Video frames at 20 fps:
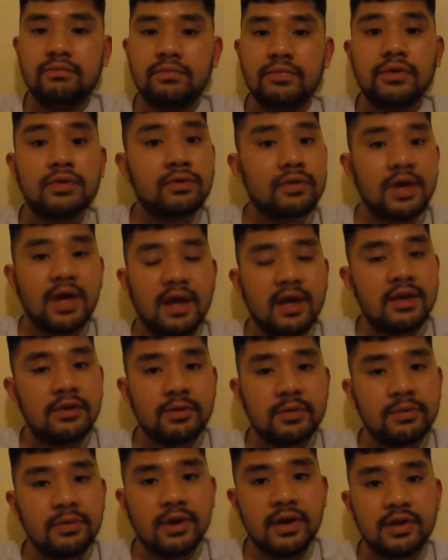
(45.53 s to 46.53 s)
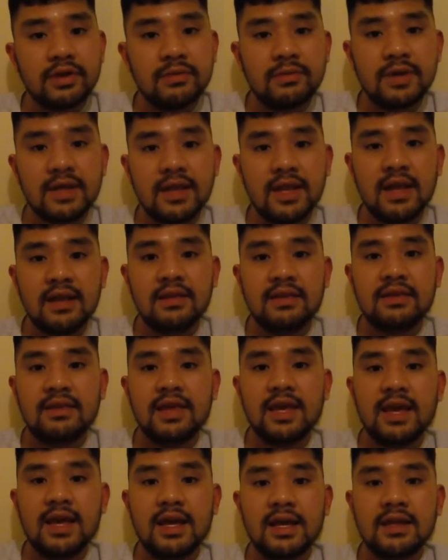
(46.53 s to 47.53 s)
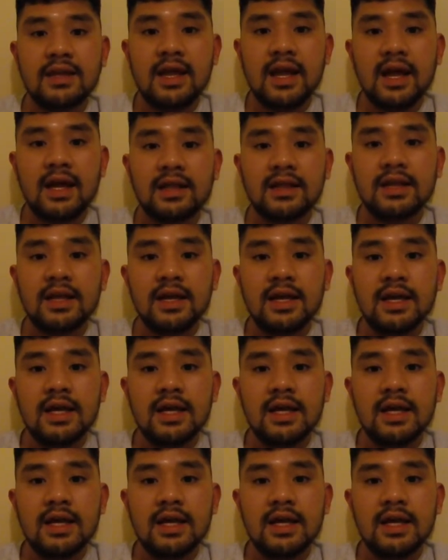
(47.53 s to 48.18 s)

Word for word: So yeah, he replied to me then saying that